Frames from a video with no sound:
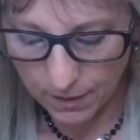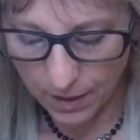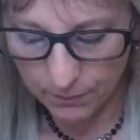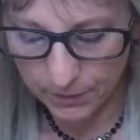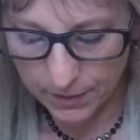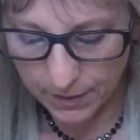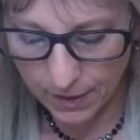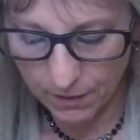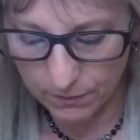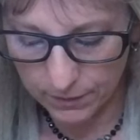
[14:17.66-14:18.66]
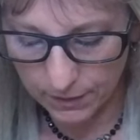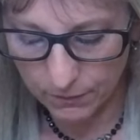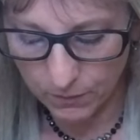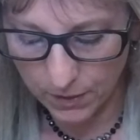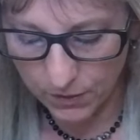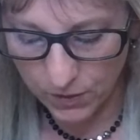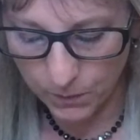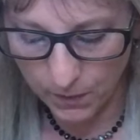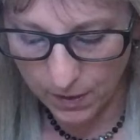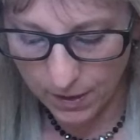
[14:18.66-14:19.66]
up and down in one
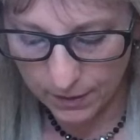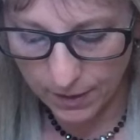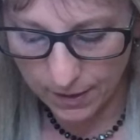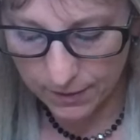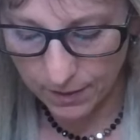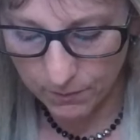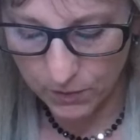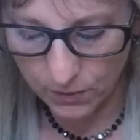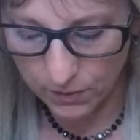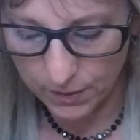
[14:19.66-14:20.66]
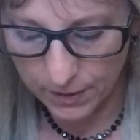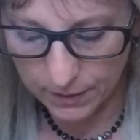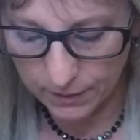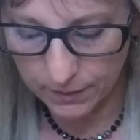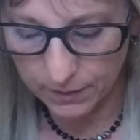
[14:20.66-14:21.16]
spot as I'm turning,